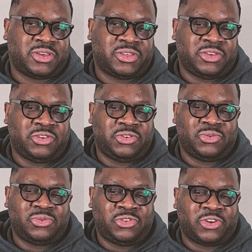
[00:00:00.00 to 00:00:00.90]
you,
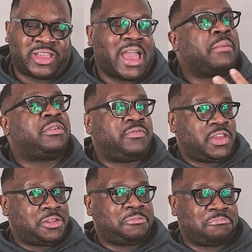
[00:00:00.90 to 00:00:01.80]
you you're
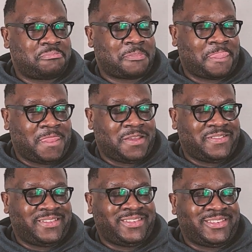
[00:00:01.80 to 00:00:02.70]
captivated,
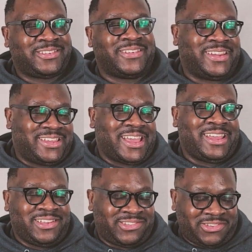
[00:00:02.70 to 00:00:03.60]
you're
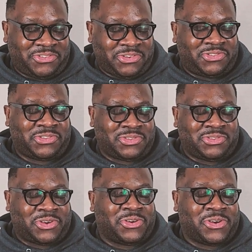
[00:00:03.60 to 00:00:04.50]
engaged. She's
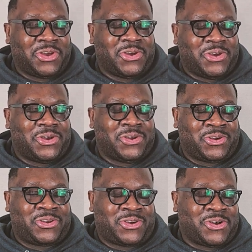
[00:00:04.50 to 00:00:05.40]
her her
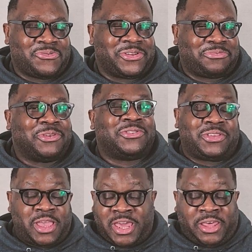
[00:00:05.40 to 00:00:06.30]
charisma's
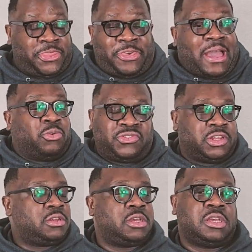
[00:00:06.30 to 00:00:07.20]
at a thousand.
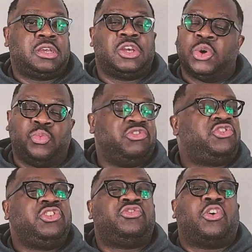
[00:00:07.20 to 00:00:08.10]
When
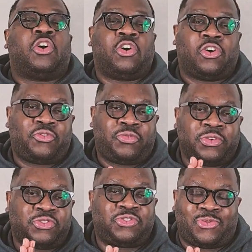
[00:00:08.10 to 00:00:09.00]
she's off the
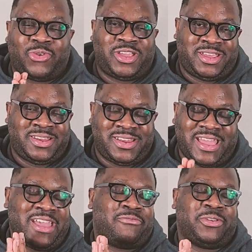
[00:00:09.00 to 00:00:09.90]
screen,
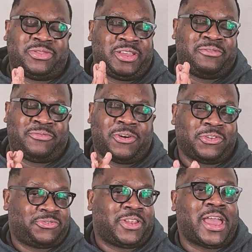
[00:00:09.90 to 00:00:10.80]
everything
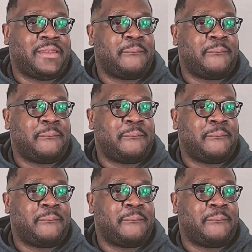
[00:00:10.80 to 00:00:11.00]
falls flat,